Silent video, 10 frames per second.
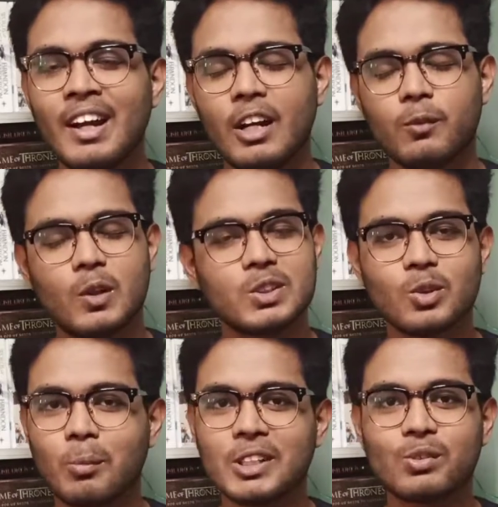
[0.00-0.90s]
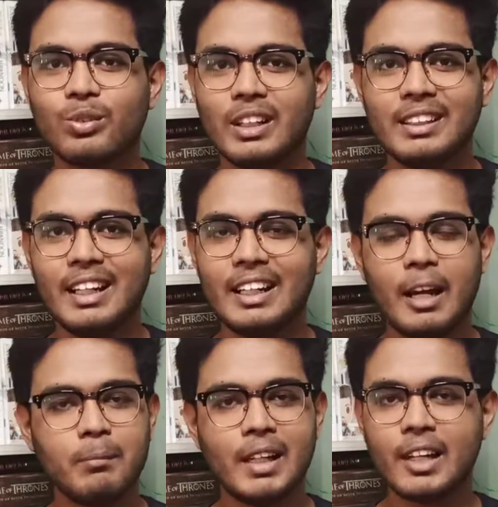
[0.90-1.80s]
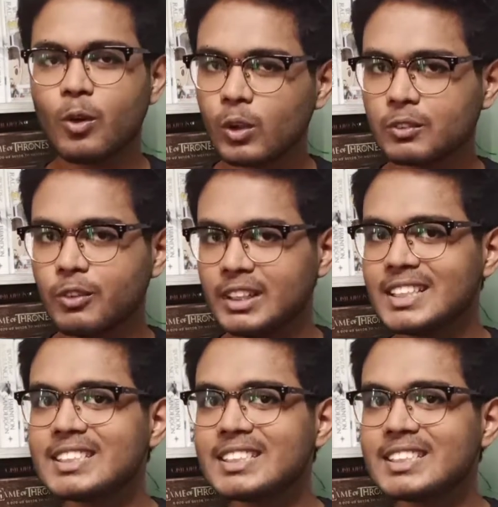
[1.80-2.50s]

It was so much fun that I'm like hooked with this